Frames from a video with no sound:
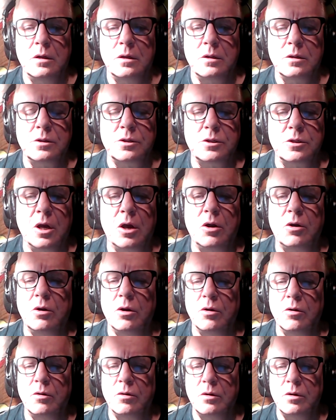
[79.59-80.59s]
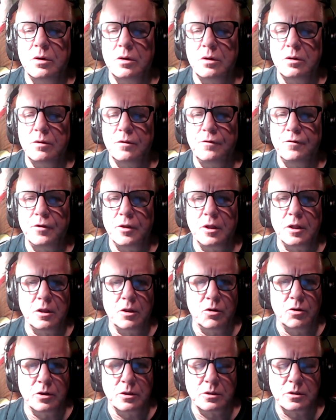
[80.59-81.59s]
for the
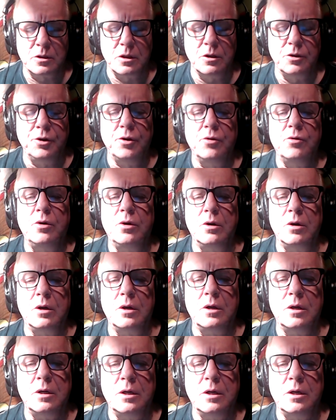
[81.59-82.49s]
lost Lenore,